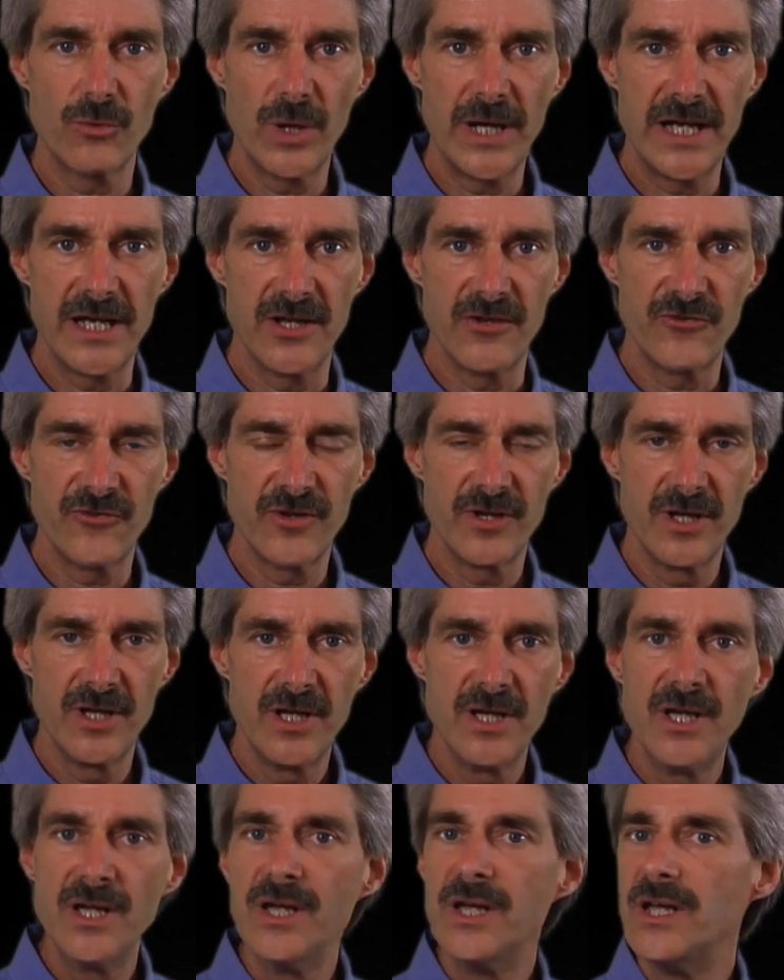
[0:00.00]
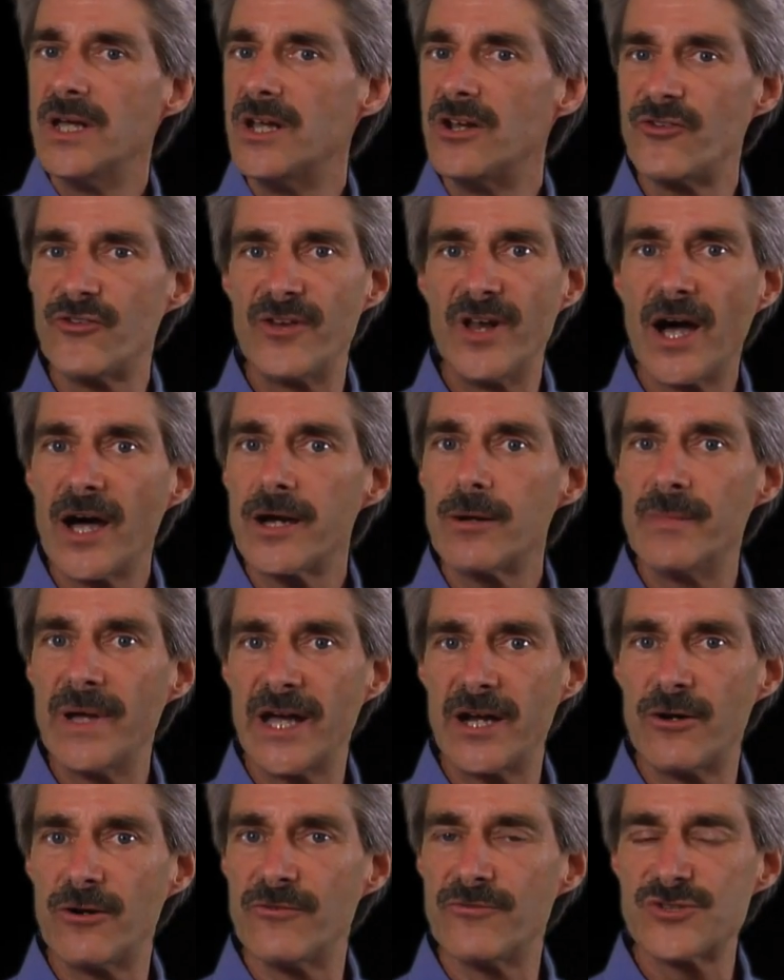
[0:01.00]
ways. It is not a
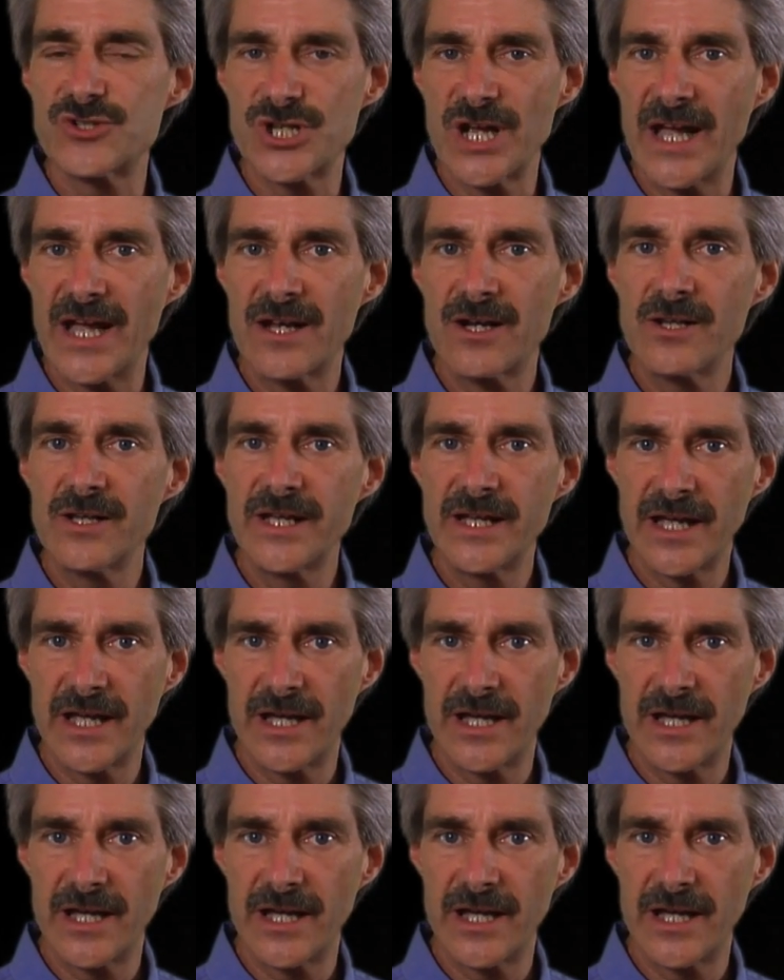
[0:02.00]
matter of channeling